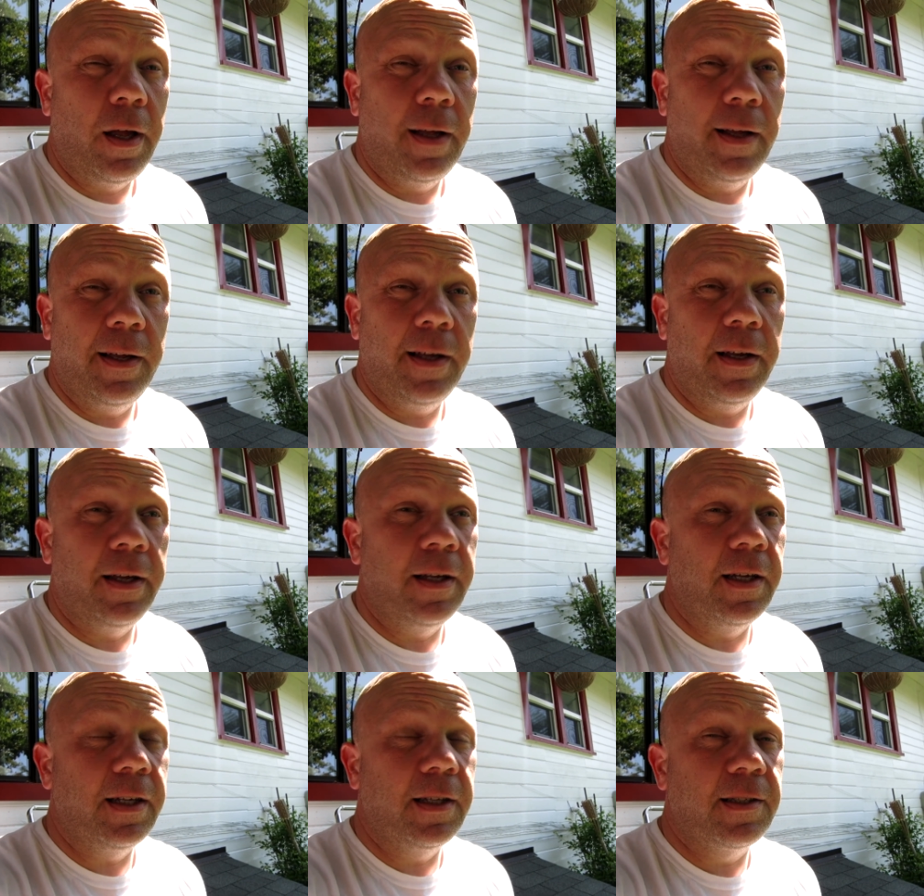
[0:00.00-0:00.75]

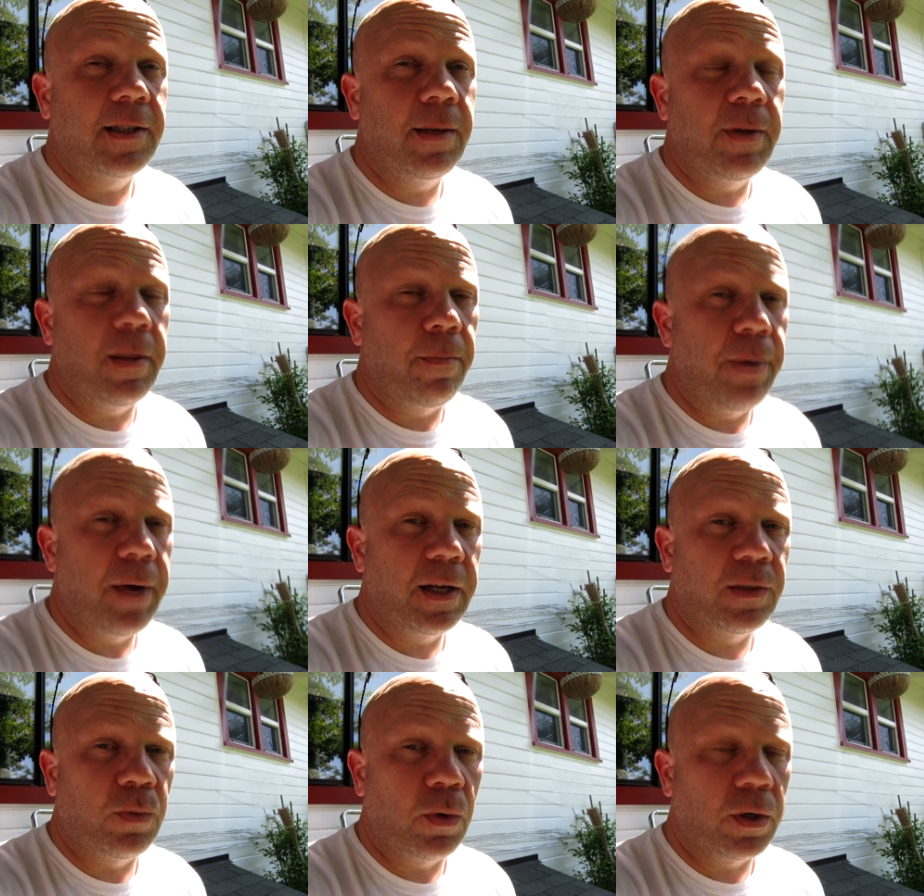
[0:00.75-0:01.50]
It's some of the
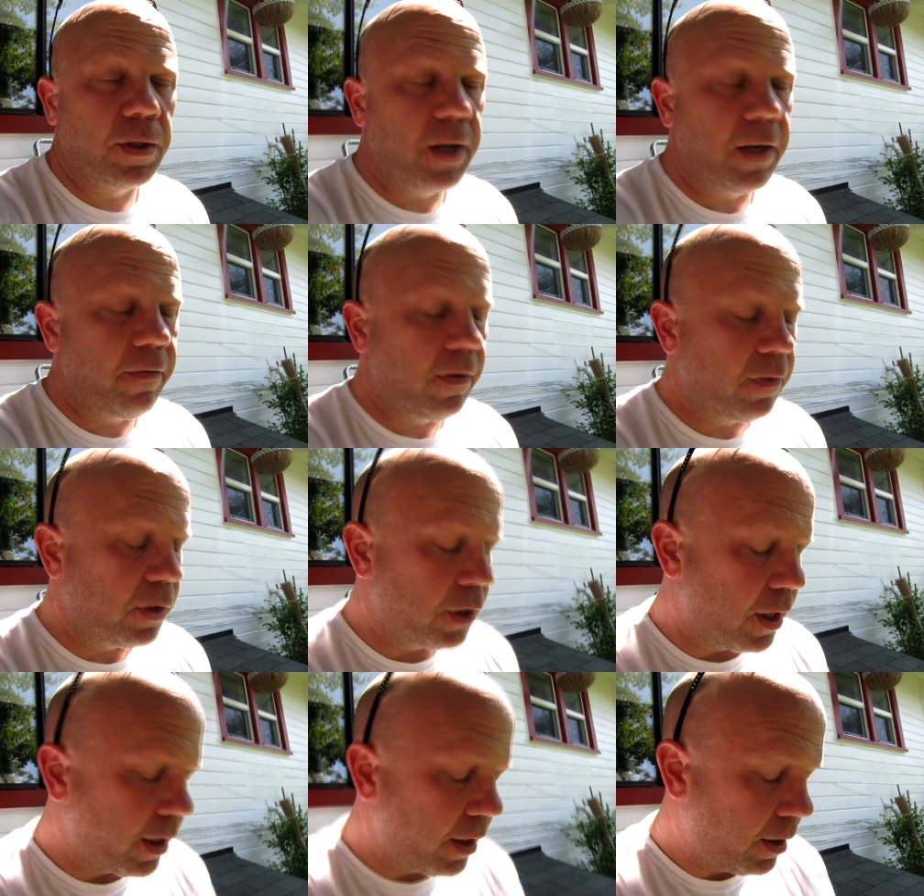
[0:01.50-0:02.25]
best work that I've ever
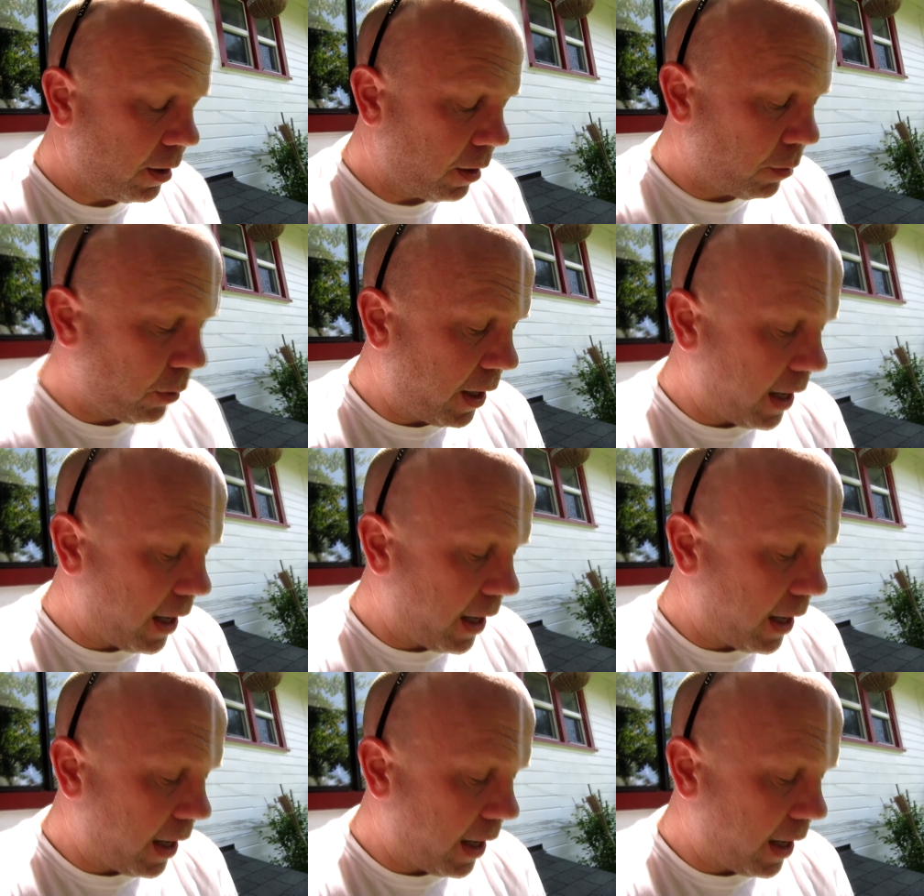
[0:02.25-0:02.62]
done.